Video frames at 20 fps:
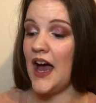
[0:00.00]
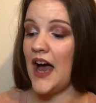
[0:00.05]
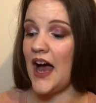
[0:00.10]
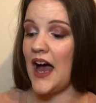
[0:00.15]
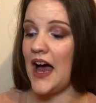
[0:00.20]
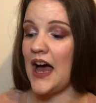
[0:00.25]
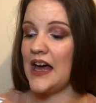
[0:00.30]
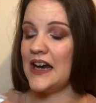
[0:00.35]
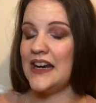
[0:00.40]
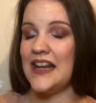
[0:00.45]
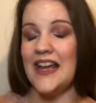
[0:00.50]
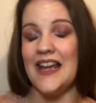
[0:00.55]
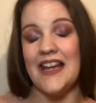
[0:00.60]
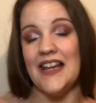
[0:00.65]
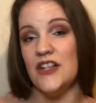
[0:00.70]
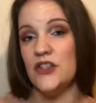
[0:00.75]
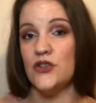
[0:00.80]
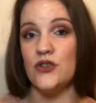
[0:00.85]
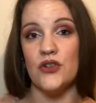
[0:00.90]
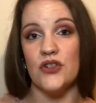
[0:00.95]
And it
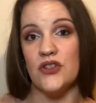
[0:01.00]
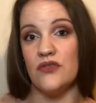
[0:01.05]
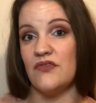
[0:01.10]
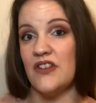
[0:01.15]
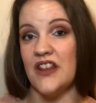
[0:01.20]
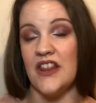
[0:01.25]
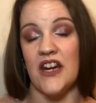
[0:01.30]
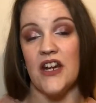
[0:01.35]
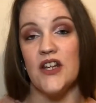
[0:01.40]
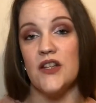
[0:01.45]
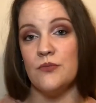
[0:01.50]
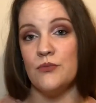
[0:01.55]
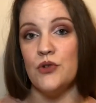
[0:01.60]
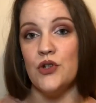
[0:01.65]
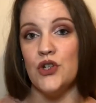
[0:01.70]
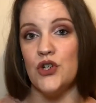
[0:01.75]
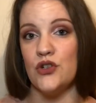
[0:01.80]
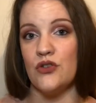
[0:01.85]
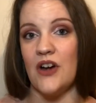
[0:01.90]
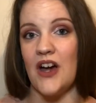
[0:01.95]
is just a really nice
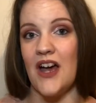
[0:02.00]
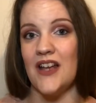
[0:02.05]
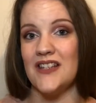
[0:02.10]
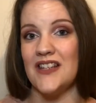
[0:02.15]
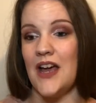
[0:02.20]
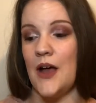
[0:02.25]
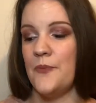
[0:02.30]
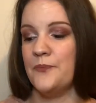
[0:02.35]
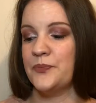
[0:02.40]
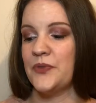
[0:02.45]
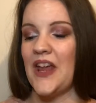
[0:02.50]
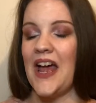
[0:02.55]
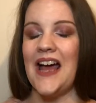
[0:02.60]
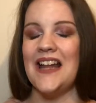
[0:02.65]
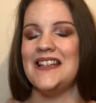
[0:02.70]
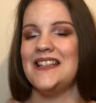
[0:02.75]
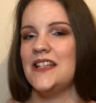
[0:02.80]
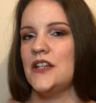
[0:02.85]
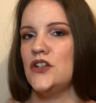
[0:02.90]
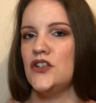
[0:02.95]
moisturiser.
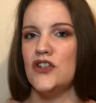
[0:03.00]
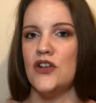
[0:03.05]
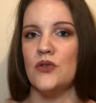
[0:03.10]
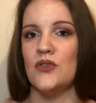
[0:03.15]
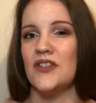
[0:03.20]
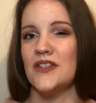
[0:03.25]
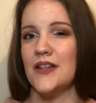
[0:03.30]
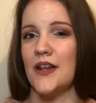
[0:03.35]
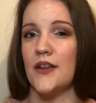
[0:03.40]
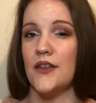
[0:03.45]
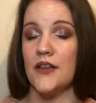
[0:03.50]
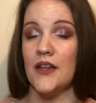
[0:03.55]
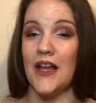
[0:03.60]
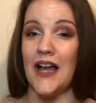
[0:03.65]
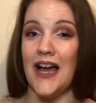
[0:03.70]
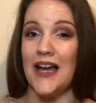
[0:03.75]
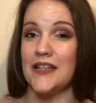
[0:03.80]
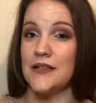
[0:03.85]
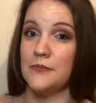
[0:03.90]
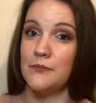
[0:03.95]
I didn't notice anything
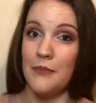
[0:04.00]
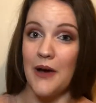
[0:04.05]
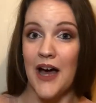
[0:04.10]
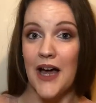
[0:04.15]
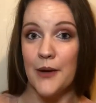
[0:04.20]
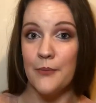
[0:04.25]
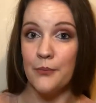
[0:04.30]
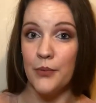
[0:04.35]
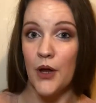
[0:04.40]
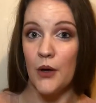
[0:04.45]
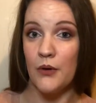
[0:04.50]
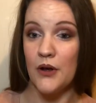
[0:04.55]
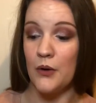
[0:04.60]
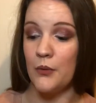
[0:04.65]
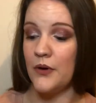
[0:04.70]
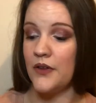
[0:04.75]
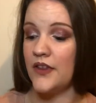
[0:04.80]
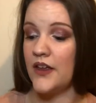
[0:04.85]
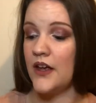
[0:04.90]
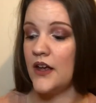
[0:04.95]
kind of mind-blowing
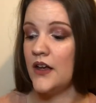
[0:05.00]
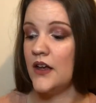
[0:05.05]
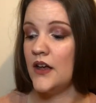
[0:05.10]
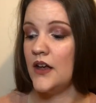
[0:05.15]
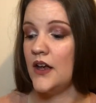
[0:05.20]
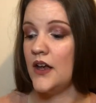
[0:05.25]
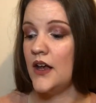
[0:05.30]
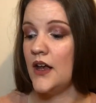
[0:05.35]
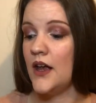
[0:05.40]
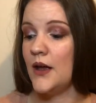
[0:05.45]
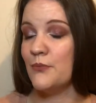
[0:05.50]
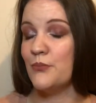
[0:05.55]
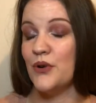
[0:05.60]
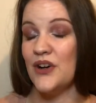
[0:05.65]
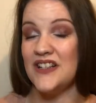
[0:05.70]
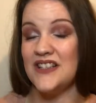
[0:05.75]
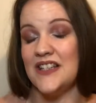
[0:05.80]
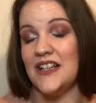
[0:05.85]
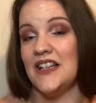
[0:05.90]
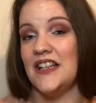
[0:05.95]
with it,
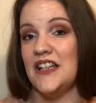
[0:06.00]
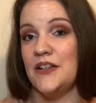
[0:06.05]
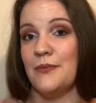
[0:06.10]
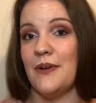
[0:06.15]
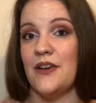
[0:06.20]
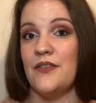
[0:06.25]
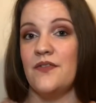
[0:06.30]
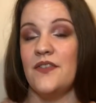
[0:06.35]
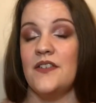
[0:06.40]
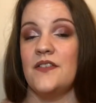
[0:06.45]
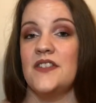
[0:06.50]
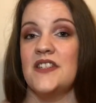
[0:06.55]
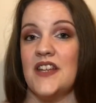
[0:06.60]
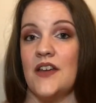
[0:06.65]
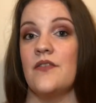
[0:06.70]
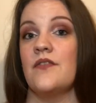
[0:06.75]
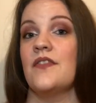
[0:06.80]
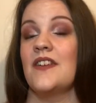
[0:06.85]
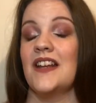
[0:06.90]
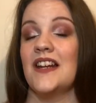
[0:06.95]
but it did leave my
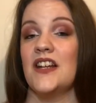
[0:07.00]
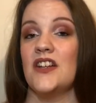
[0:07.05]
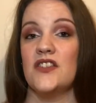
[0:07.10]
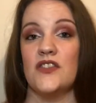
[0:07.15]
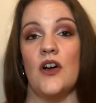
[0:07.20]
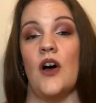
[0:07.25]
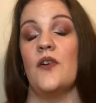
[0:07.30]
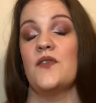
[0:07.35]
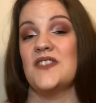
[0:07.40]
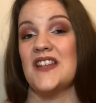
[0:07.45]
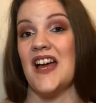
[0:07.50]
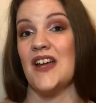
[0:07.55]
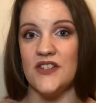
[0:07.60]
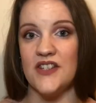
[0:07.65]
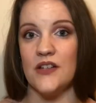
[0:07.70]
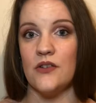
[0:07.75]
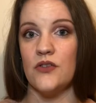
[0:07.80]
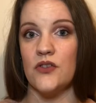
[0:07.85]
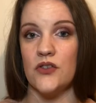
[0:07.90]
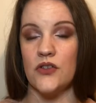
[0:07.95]
skin feeling soft and
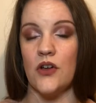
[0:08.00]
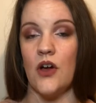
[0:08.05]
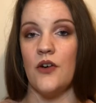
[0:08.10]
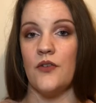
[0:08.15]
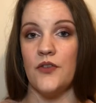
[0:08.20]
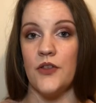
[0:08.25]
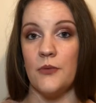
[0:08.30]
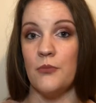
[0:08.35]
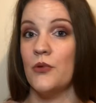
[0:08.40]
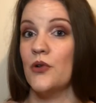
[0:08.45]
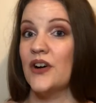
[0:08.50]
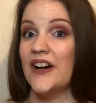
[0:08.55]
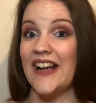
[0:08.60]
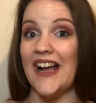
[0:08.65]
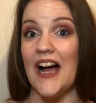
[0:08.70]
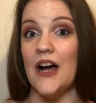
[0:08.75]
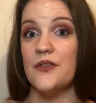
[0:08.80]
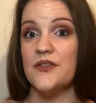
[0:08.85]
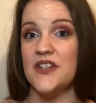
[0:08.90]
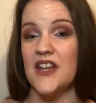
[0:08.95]
still soft the
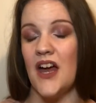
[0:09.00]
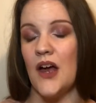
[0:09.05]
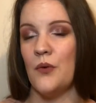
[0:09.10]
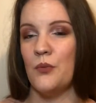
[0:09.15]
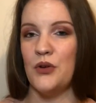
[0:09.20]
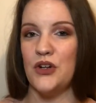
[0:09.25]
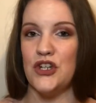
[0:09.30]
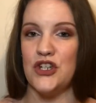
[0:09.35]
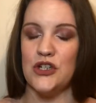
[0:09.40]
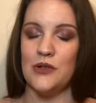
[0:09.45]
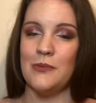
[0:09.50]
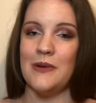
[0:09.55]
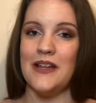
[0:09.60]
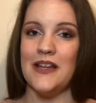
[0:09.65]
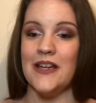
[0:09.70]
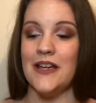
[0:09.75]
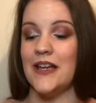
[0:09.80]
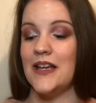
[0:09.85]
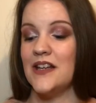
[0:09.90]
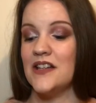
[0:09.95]
morning after, which to
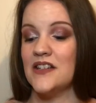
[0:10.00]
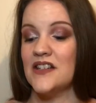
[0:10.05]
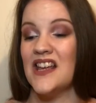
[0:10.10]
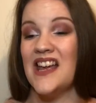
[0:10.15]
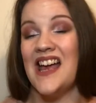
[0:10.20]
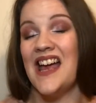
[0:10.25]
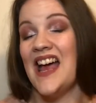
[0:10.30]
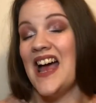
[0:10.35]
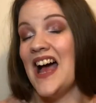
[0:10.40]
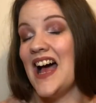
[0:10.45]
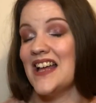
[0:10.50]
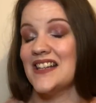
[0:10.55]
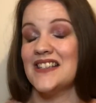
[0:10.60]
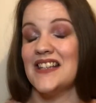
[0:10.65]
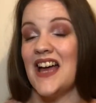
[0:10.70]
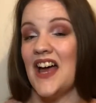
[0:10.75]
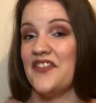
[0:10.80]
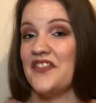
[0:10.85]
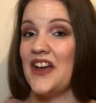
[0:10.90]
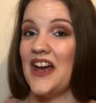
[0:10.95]
me is a
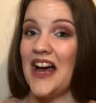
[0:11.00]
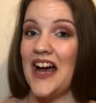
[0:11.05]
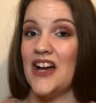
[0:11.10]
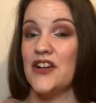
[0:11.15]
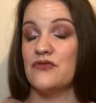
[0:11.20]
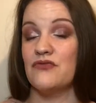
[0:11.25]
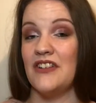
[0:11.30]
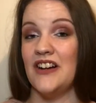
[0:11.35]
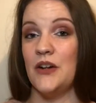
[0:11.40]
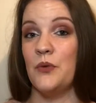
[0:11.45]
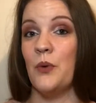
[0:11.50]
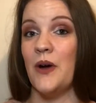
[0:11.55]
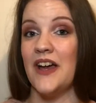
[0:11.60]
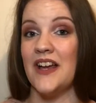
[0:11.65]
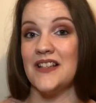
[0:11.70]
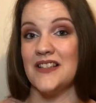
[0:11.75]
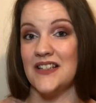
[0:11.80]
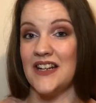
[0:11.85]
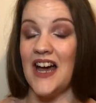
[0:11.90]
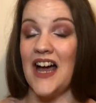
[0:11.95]
sign that it has really
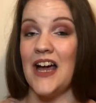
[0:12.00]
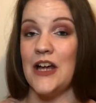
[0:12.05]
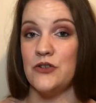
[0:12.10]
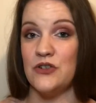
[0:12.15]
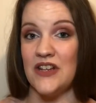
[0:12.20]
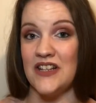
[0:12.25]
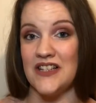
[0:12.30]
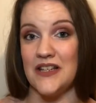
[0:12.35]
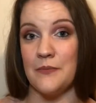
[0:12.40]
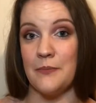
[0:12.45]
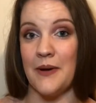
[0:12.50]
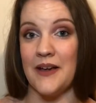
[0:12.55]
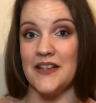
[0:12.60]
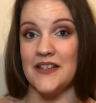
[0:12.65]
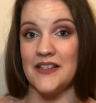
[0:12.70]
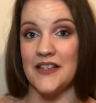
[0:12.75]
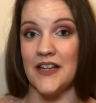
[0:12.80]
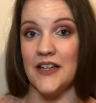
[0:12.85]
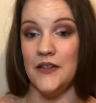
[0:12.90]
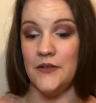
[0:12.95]
worked in hydrating my
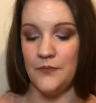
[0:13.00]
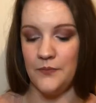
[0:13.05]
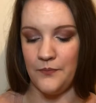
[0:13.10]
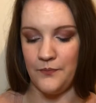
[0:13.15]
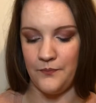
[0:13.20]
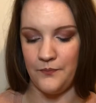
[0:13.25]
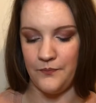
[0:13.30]
skin.